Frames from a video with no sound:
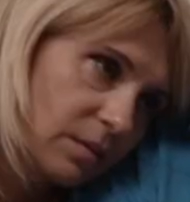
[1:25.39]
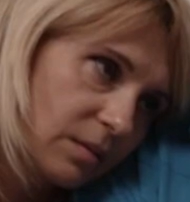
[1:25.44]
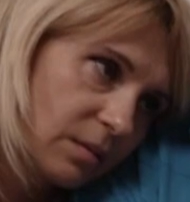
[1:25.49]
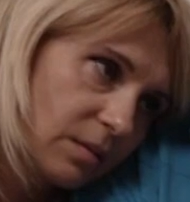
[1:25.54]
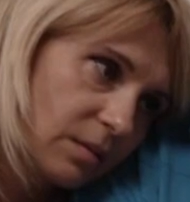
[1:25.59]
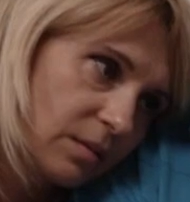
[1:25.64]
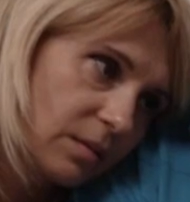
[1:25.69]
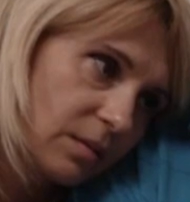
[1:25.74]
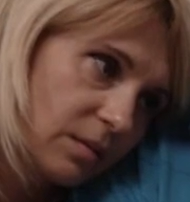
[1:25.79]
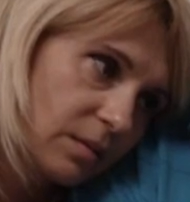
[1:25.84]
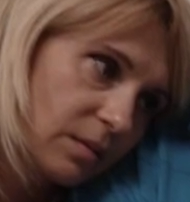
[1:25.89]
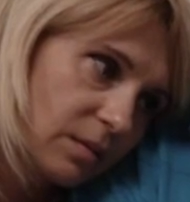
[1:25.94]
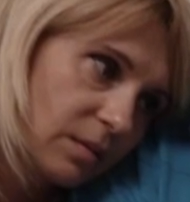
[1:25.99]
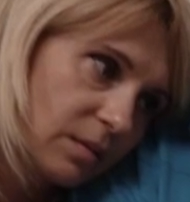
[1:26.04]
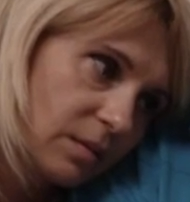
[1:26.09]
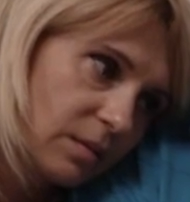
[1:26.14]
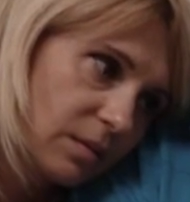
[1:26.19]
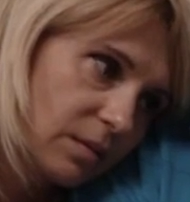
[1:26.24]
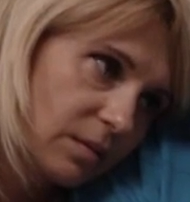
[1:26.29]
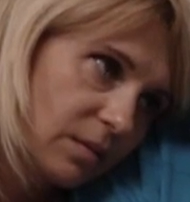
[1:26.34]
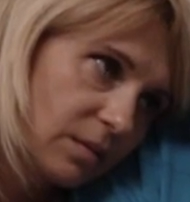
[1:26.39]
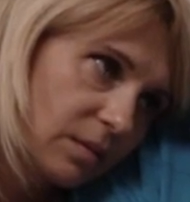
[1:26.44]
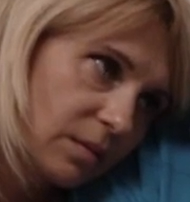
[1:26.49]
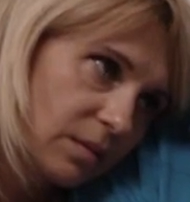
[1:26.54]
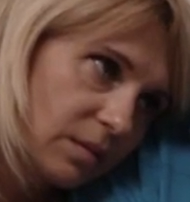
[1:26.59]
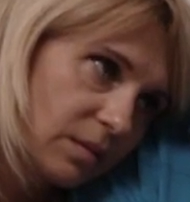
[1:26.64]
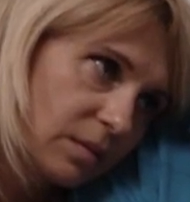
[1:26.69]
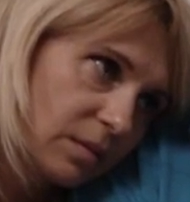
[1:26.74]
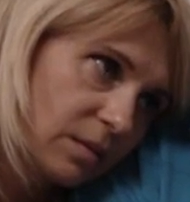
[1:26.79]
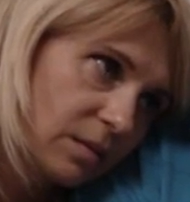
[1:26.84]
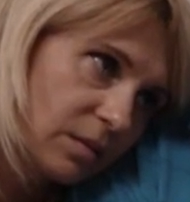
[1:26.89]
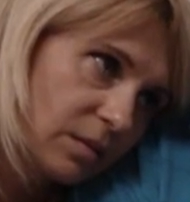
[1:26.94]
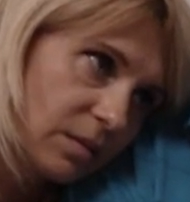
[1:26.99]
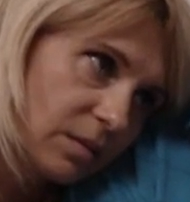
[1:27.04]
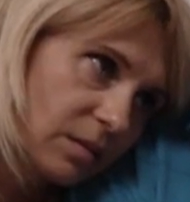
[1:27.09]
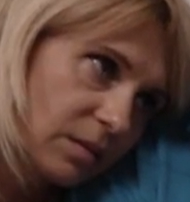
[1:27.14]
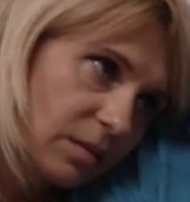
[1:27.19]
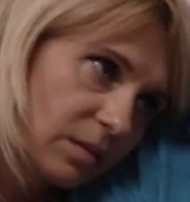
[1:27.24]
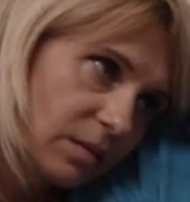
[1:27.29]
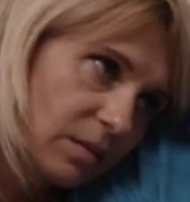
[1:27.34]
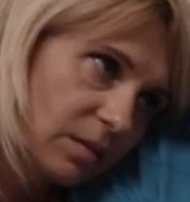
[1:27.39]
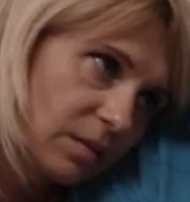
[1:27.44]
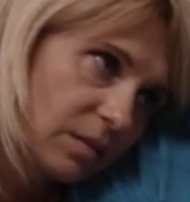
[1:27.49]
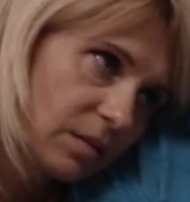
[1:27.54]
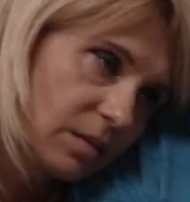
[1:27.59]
[no speech]